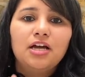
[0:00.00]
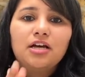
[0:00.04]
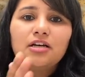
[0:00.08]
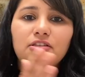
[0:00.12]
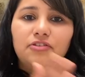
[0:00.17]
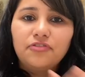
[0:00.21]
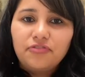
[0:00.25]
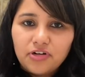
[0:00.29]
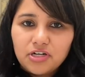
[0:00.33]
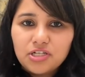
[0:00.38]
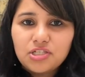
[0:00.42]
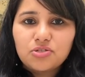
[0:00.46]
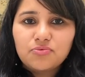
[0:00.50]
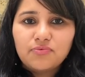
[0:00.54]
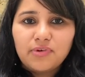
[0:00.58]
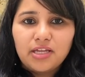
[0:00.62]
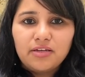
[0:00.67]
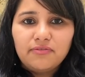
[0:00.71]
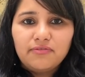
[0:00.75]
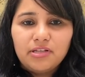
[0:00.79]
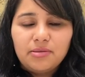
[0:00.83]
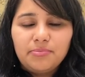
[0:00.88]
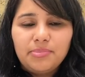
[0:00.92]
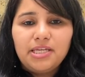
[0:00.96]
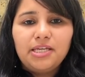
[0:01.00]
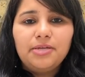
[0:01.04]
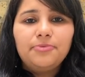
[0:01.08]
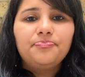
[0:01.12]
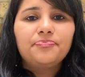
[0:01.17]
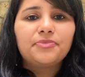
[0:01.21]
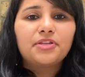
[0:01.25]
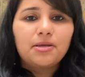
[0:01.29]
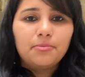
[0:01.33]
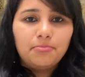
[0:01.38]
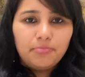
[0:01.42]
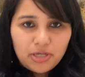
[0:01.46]
The first one will be
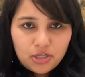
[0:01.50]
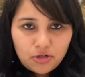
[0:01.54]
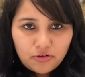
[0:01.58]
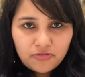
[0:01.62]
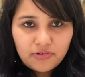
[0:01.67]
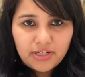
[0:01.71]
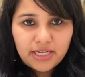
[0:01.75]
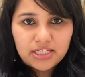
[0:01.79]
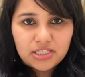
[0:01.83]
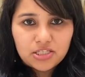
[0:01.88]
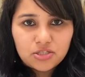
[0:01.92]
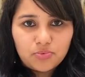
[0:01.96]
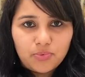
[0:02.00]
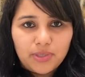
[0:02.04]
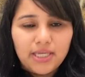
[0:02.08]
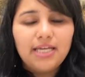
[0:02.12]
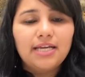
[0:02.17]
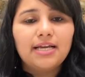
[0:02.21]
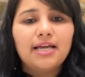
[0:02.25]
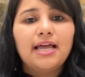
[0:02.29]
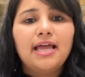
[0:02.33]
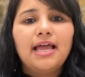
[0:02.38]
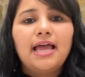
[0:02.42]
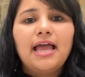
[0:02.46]
mid of next week,